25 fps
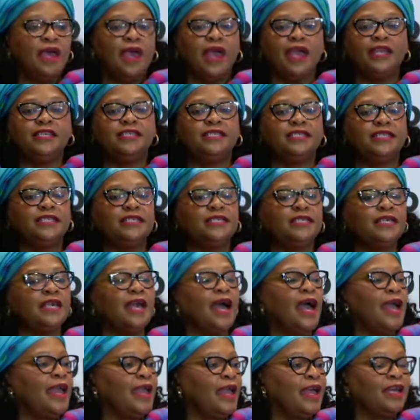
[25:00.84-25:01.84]
and
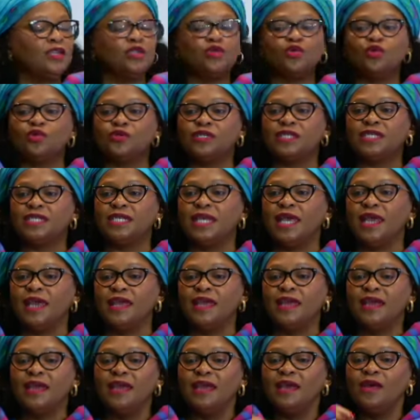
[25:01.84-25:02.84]
GCIS would
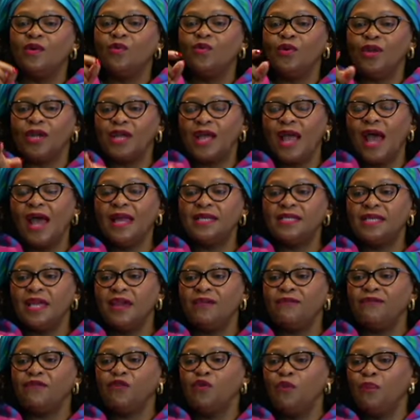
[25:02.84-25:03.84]
say, we can't
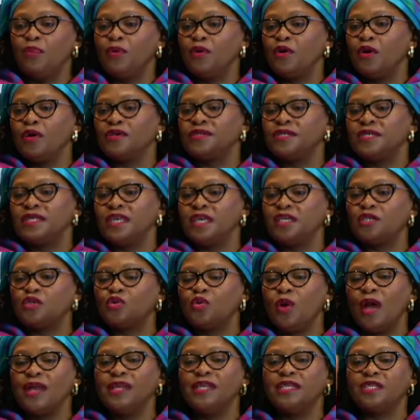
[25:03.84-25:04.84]
have you because
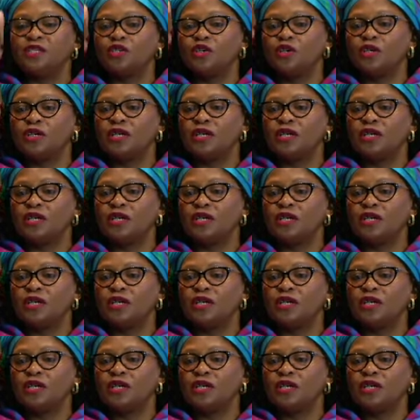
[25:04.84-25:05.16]
this one is